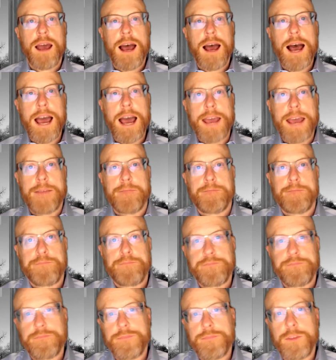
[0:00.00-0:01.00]
Hi,
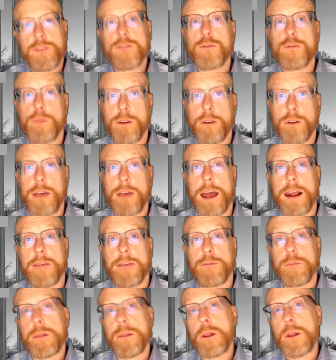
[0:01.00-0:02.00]
this is Chris Addick
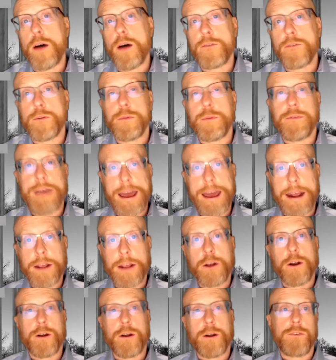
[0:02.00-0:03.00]
from the law firm of Addick
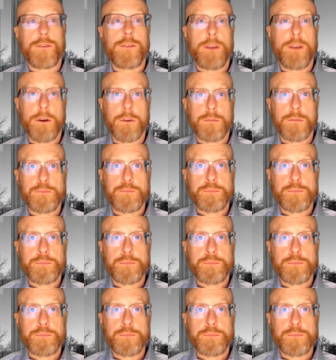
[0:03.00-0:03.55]
Curran Steele.